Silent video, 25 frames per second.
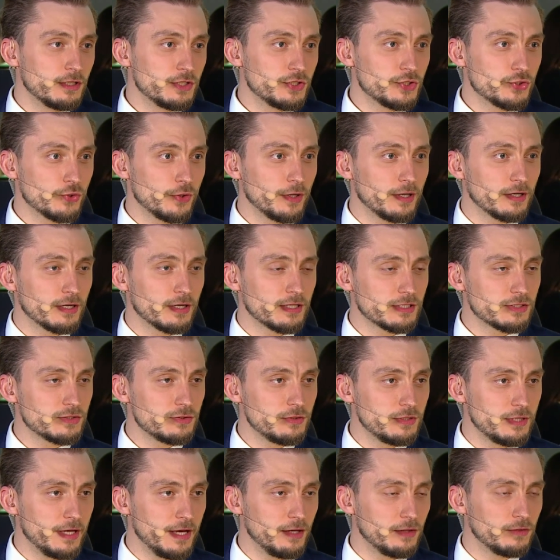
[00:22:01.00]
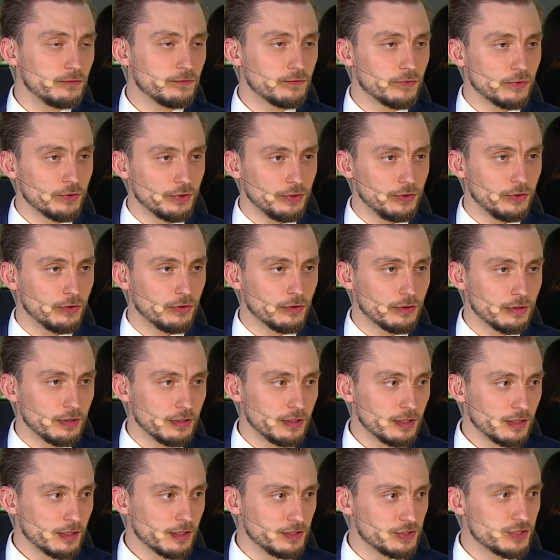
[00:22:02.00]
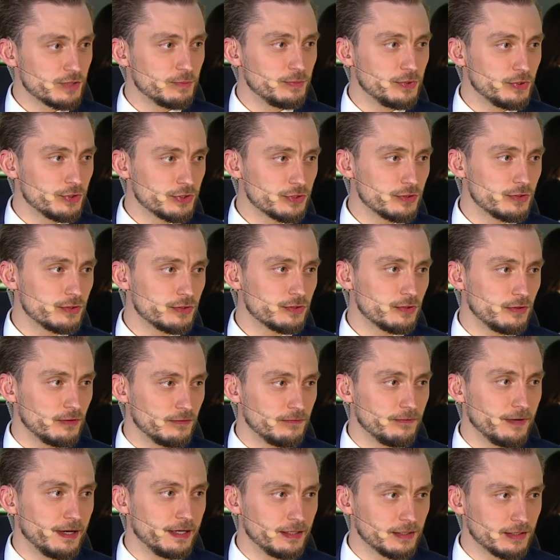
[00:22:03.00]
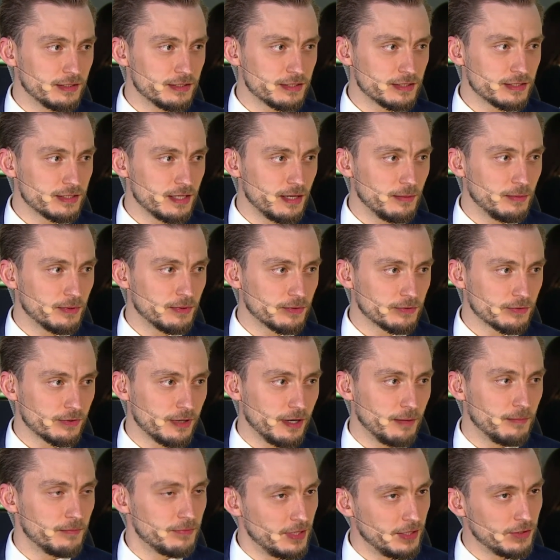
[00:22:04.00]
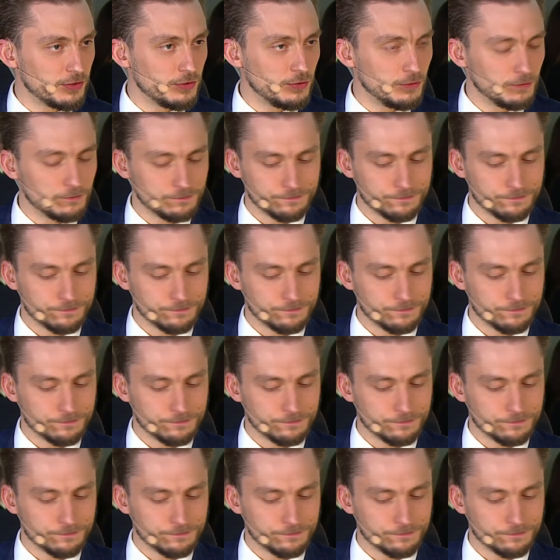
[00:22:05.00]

joining us today and for your contribution to the fight against cybercrime. Thank you.